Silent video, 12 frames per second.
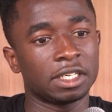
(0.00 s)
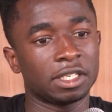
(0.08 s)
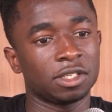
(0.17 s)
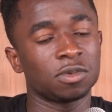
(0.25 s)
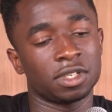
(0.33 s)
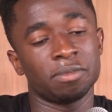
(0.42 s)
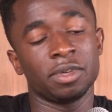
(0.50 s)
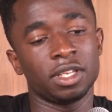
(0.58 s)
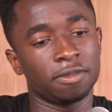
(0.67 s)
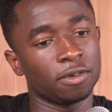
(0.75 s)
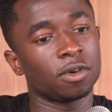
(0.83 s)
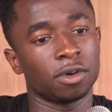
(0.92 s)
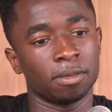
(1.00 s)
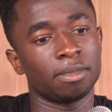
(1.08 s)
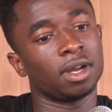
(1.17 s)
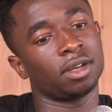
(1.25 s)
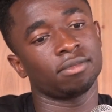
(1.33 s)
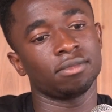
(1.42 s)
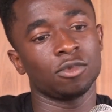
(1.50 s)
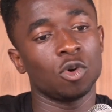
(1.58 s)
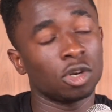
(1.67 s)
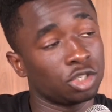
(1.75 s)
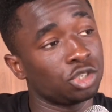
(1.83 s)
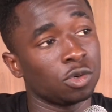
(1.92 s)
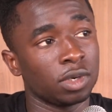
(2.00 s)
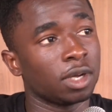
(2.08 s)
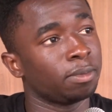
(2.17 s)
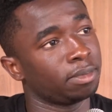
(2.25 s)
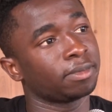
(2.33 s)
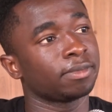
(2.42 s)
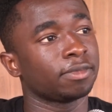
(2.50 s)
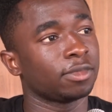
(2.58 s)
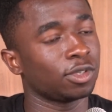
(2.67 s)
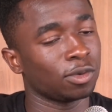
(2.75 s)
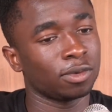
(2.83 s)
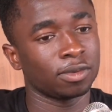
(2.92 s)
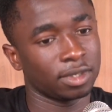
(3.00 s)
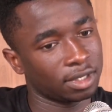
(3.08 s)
it was a bit difficult, but God showed up. So